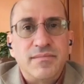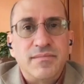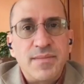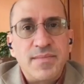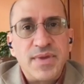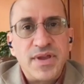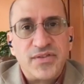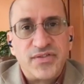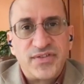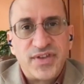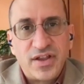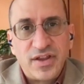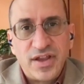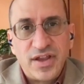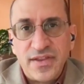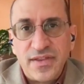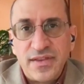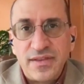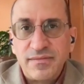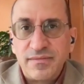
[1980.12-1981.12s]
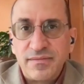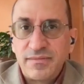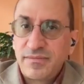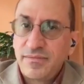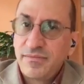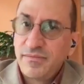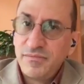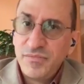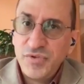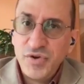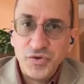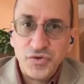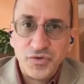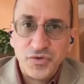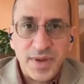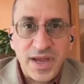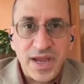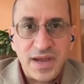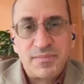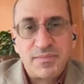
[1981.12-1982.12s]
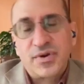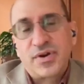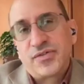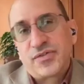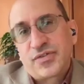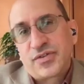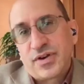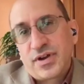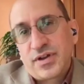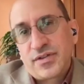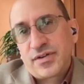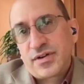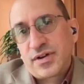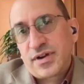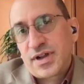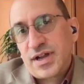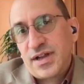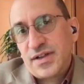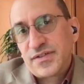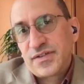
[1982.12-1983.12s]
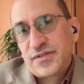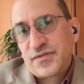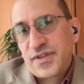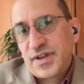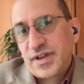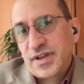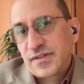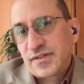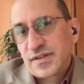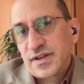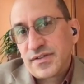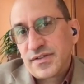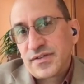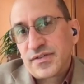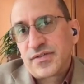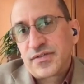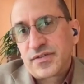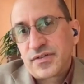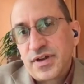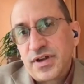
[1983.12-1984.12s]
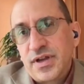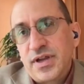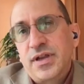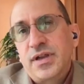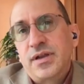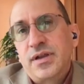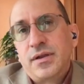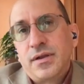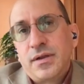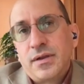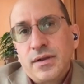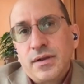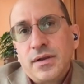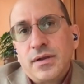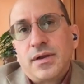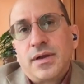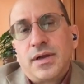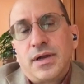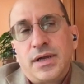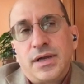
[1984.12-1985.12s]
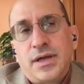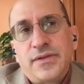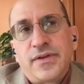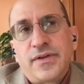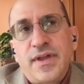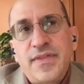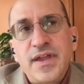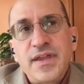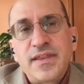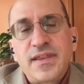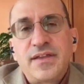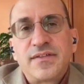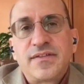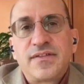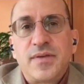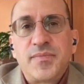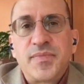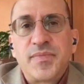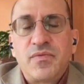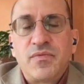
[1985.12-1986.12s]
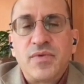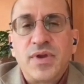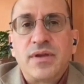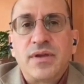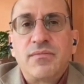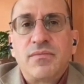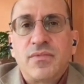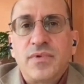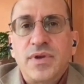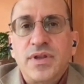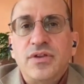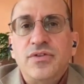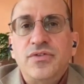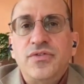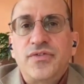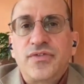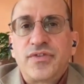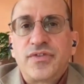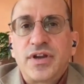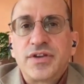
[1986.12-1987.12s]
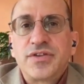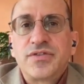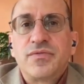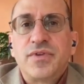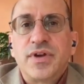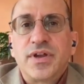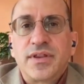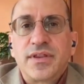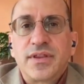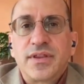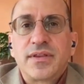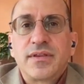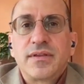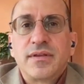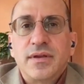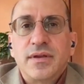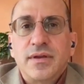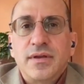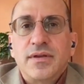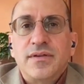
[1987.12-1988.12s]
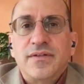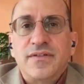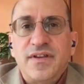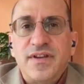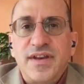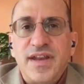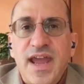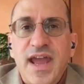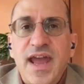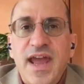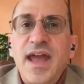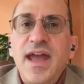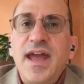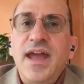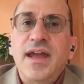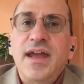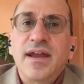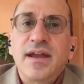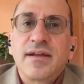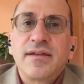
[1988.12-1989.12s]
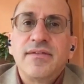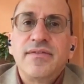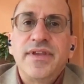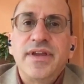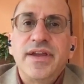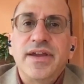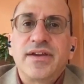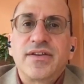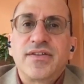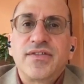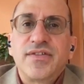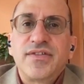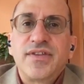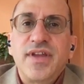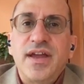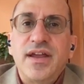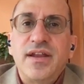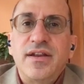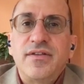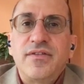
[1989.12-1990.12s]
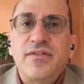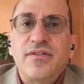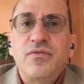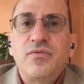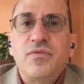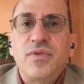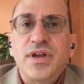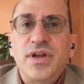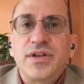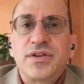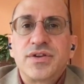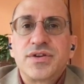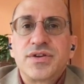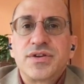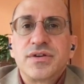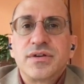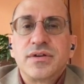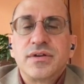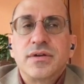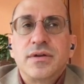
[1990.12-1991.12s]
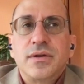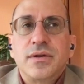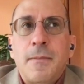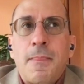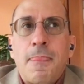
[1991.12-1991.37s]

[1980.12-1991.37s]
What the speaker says: maybe selling newspapers or other kinds of things on the street. So I think that's something we lose touch with today, the extent to which